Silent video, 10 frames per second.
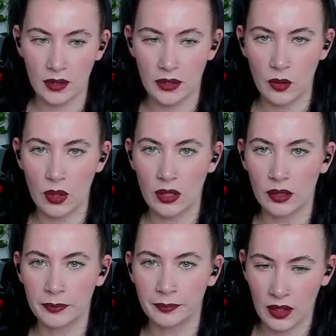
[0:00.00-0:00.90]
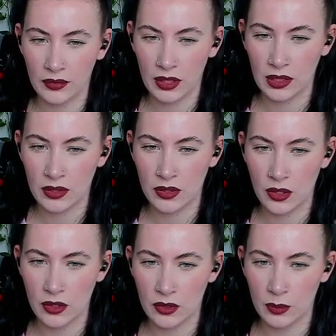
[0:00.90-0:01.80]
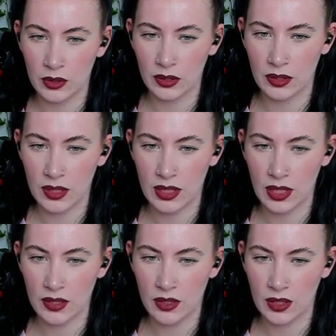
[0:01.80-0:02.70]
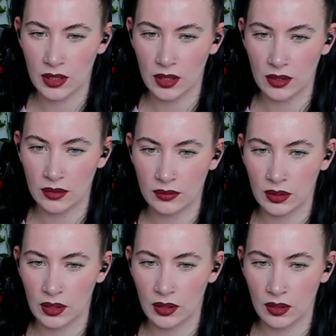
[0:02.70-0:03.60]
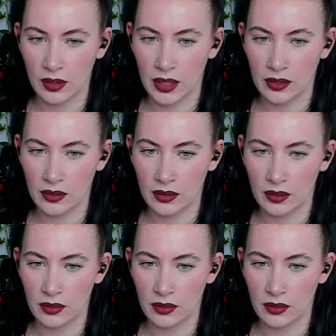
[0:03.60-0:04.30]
on the wall. I feel like the darker wood looks nicer in here than the lighter.